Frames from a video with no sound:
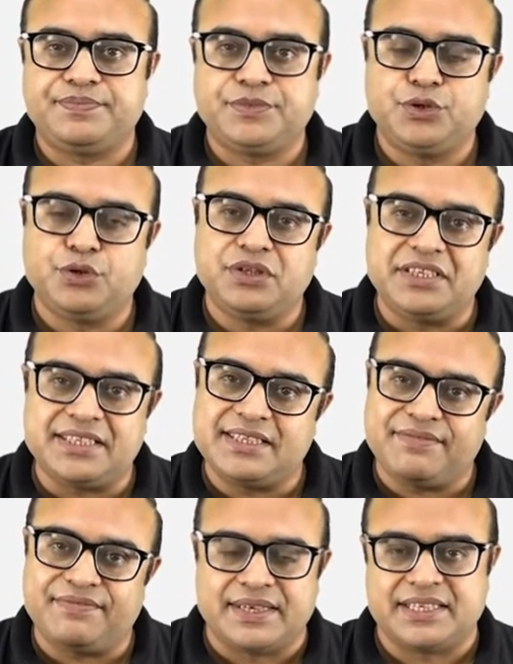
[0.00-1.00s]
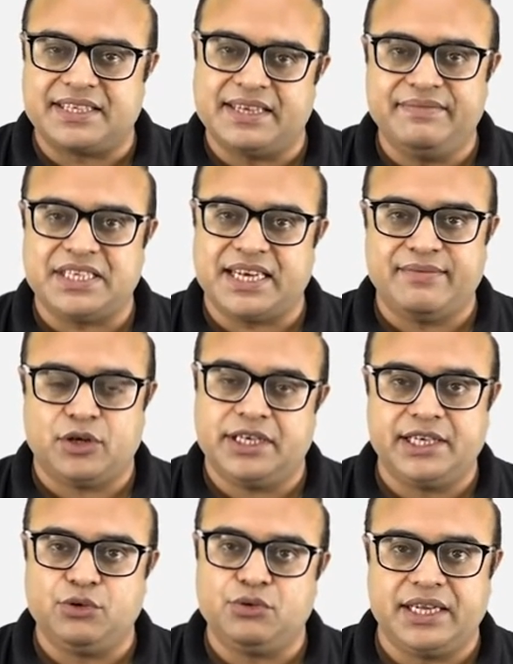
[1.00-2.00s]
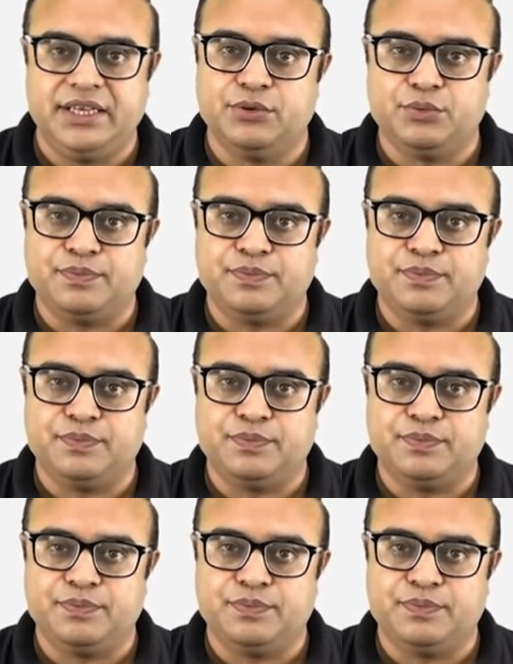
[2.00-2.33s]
So, this is the first thing which I wanted to tell you.